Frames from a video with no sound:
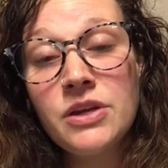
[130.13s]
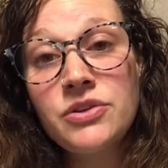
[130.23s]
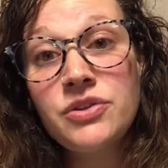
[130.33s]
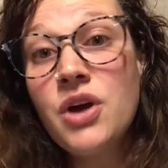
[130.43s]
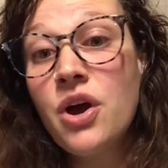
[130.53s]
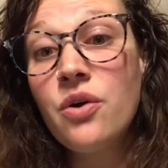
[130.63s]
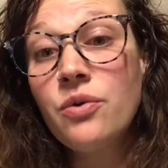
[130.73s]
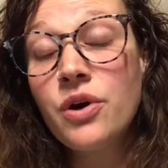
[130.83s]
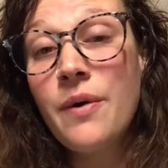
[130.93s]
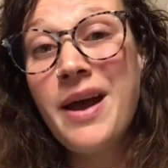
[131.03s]

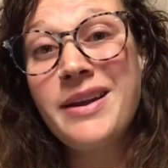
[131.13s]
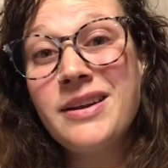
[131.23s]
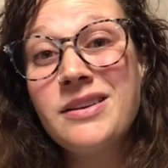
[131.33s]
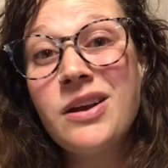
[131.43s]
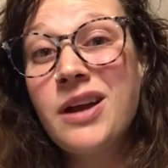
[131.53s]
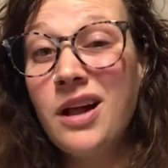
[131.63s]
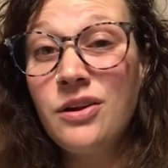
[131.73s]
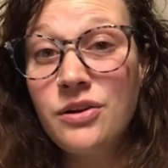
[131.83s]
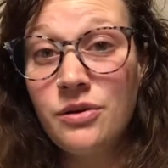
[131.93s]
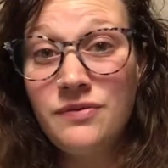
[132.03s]
So go ahead and
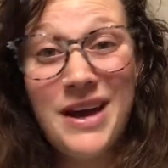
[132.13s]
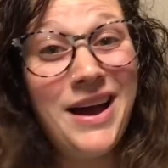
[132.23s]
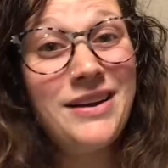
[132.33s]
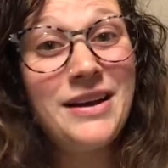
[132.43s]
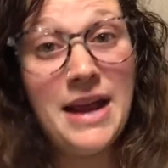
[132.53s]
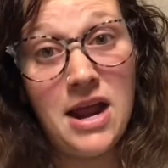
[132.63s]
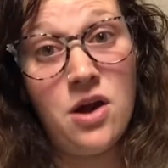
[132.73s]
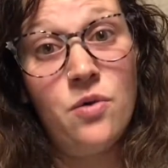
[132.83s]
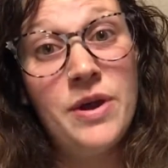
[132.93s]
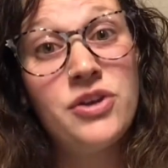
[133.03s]
color code that
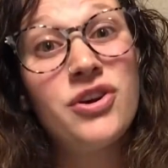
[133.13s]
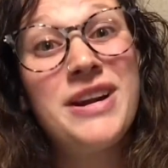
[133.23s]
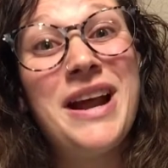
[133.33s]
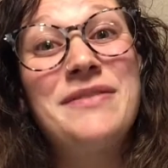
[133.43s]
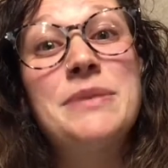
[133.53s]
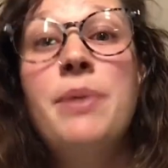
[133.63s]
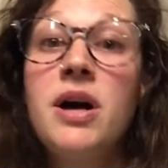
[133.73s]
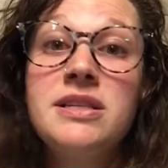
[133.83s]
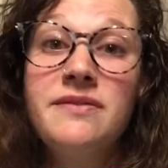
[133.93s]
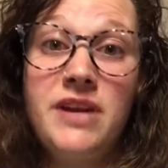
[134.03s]
now, and you're going to have to
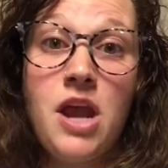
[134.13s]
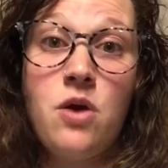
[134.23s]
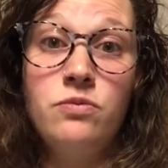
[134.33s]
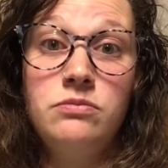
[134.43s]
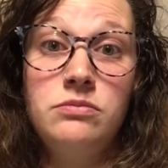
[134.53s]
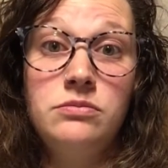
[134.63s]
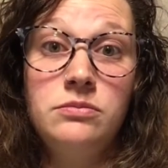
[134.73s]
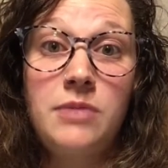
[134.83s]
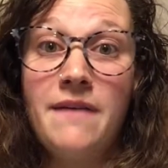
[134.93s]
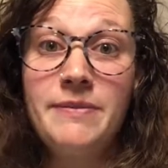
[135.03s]
pause the video.
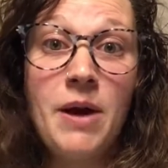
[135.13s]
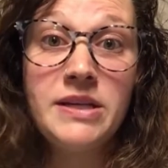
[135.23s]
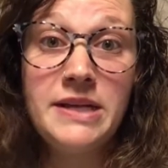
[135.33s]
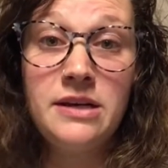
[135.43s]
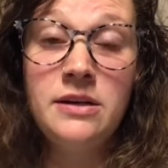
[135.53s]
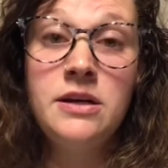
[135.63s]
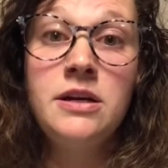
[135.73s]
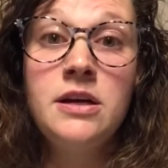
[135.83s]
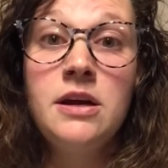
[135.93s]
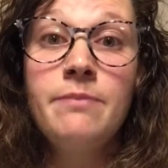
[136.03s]
Have to pause it.
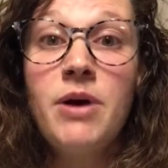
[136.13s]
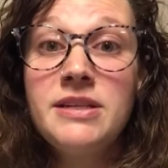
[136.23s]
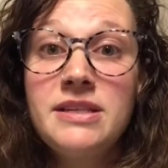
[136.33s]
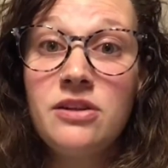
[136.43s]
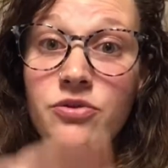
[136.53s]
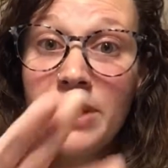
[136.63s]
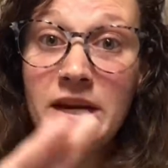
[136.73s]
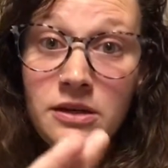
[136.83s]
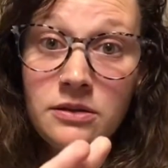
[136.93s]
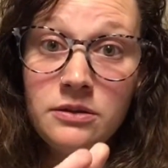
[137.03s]
Pause it in
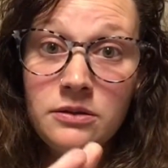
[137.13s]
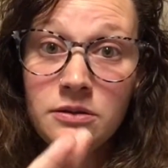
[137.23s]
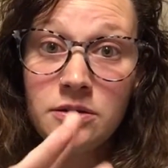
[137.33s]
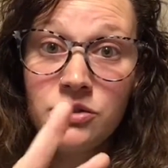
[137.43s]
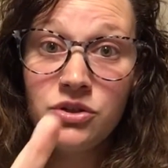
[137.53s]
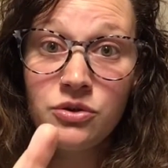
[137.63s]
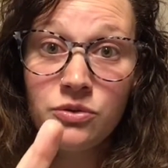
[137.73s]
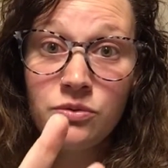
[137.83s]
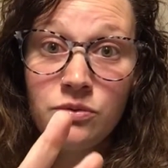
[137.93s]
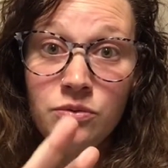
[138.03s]
3,
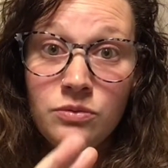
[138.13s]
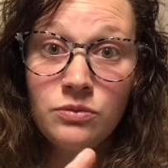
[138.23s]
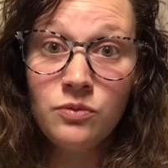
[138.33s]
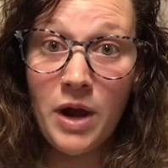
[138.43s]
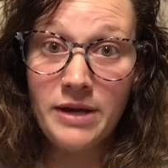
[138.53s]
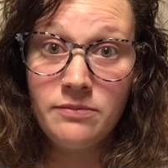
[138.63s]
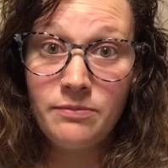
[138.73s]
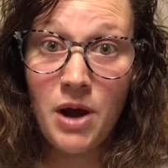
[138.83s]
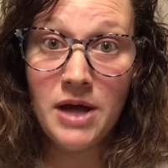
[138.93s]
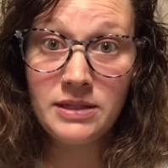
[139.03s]
2, 1.
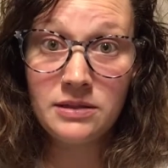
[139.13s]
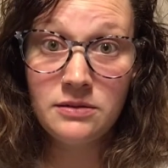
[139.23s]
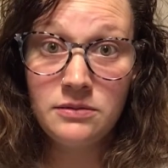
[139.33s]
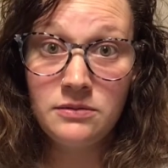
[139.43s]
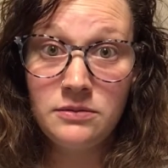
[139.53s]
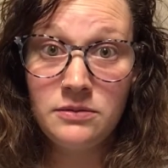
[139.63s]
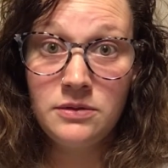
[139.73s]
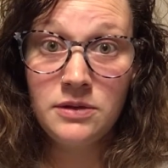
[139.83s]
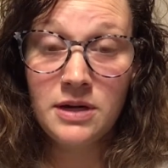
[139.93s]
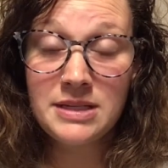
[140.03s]
Pause.
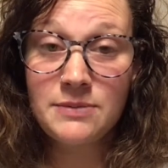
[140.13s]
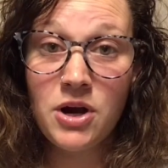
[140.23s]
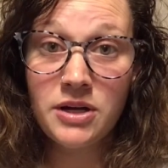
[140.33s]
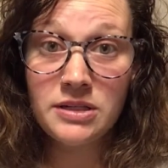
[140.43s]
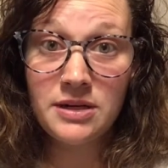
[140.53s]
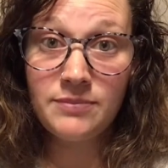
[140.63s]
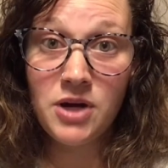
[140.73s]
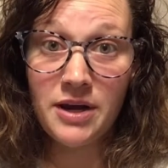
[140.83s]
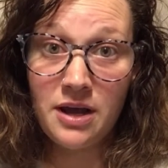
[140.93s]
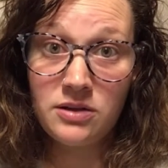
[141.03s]
Because I'm not going to stop
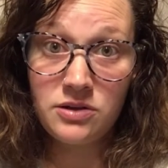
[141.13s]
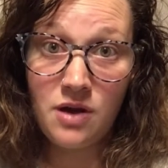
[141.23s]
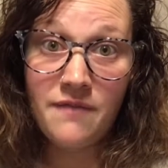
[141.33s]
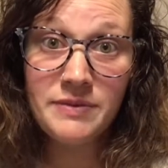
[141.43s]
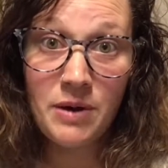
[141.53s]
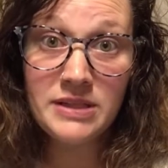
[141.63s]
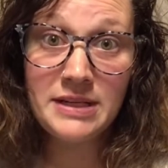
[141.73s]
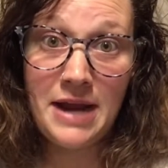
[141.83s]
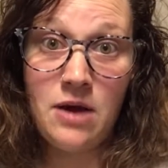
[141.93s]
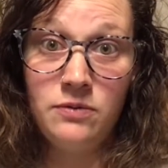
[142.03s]
talking, so you have to pause
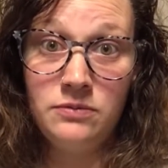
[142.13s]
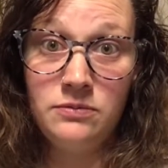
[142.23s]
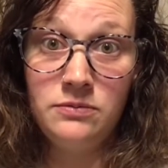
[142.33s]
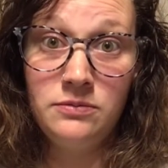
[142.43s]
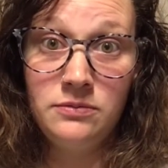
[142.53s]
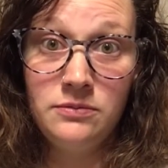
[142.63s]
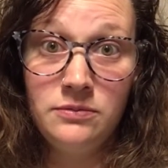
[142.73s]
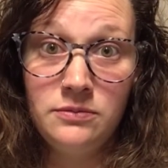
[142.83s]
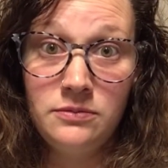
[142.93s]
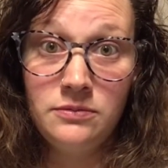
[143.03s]
it now.
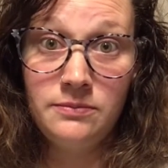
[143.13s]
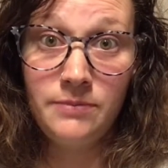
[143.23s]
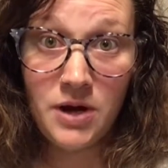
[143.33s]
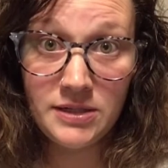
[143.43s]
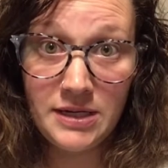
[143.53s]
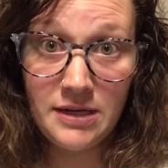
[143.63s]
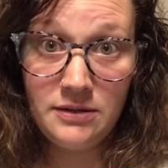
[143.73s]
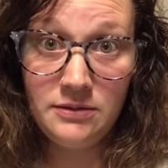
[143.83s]
Pause it.